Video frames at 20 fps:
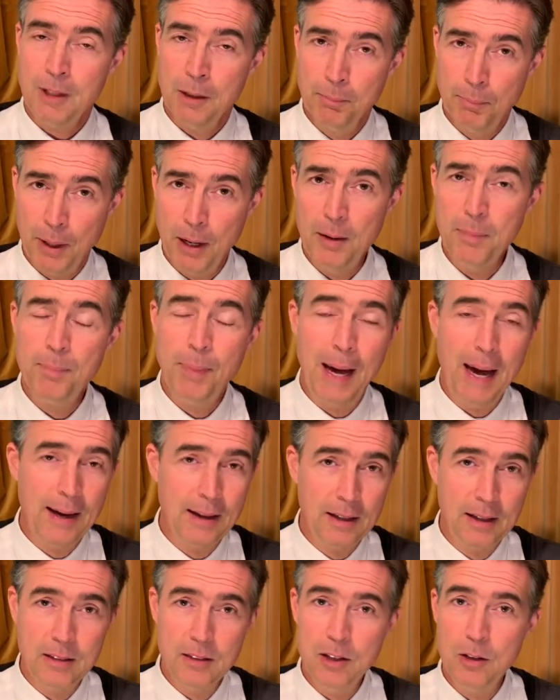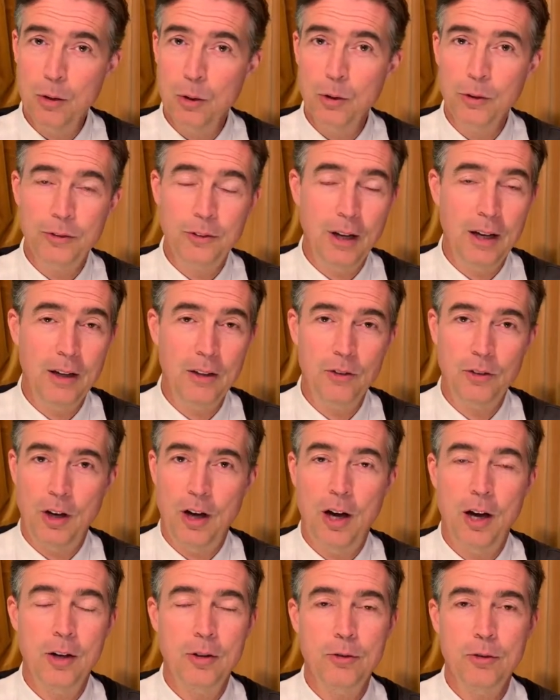But back in the old days,
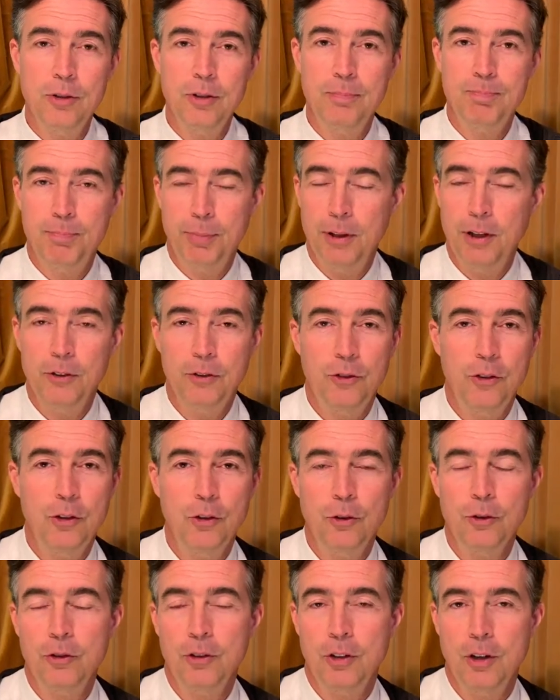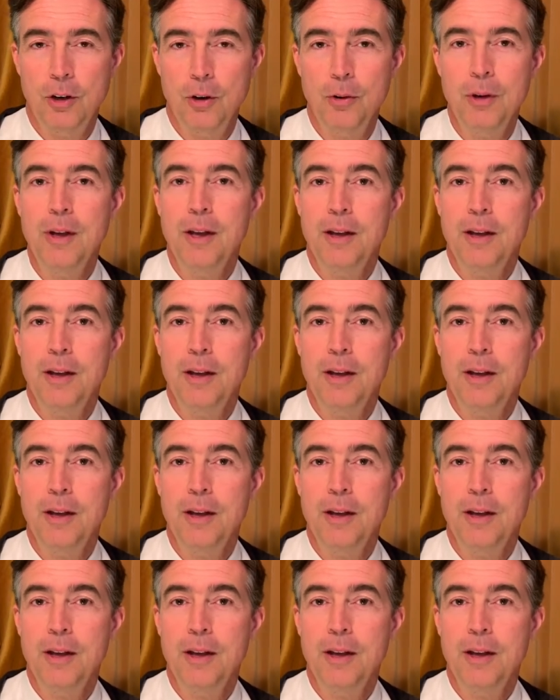100 plus years ago,